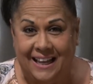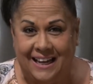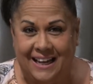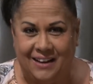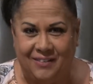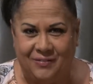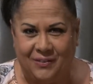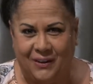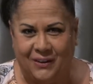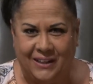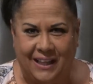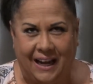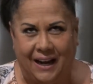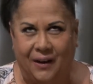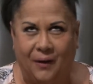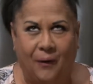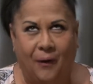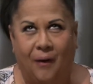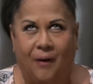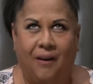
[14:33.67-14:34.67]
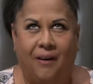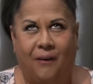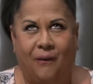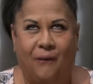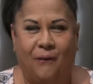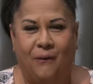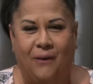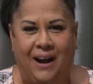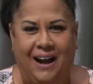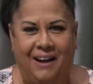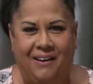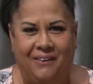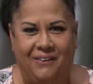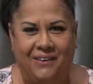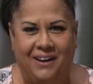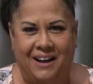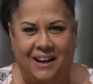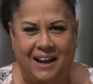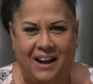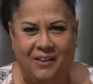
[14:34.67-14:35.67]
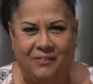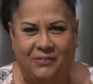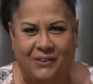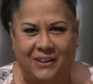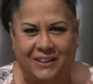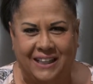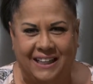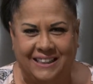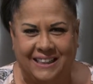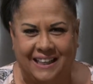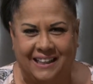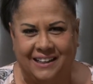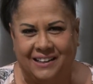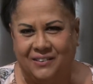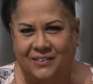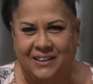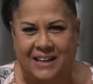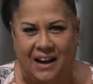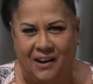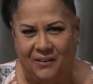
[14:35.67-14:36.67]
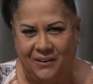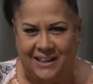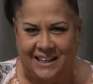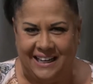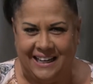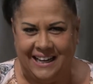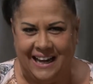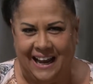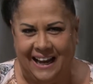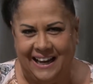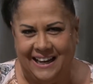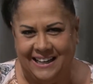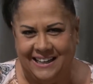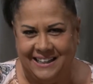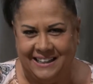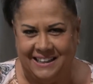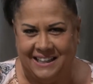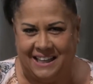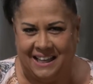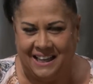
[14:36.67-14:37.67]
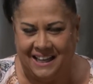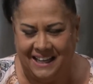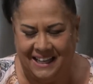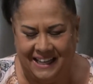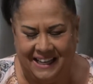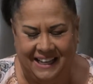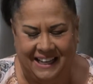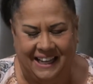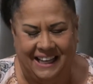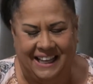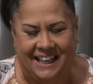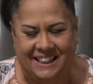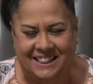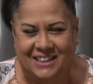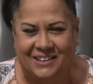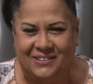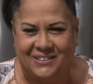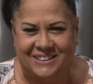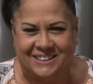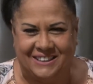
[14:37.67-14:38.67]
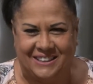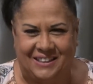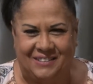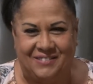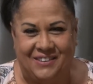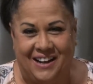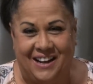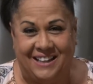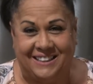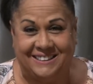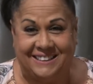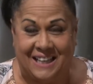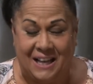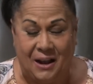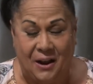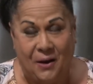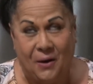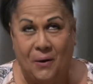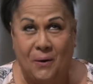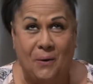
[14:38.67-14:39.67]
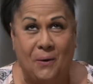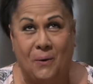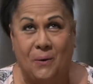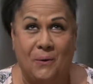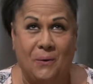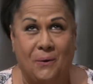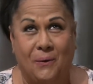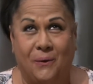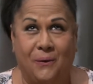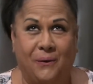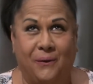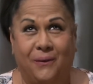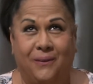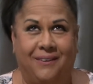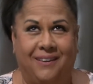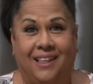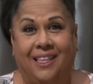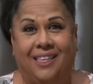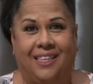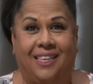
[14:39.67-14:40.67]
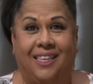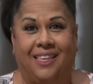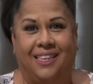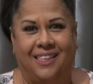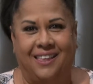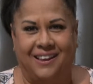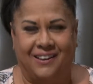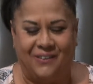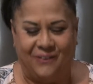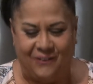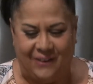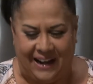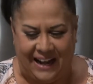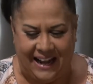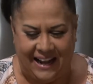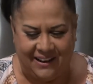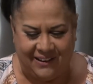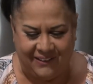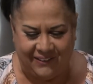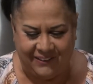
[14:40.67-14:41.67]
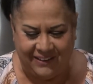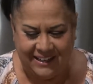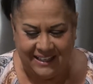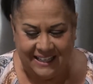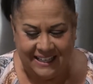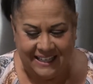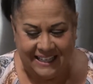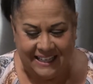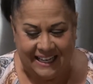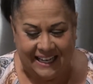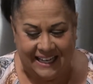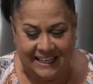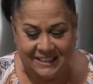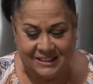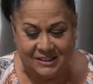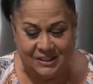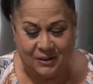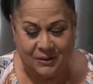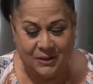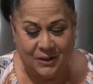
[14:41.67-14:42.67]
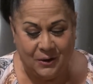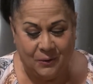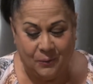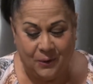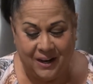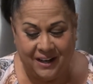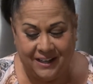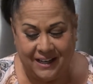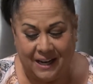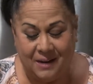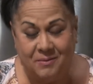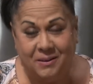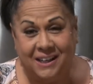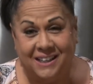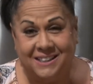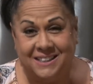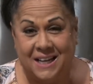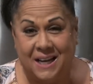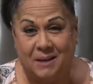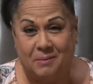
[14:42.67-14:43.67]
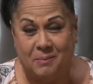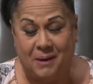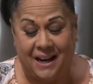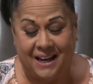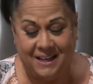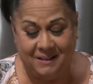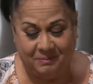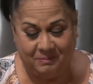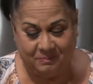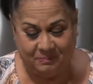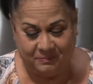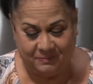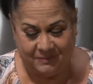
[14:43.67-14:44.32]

And I felt like, wow, I felt like the cowardly lion in the Wizard of Oz. Oh, wow. And so, you know what? I'm going to take a bite,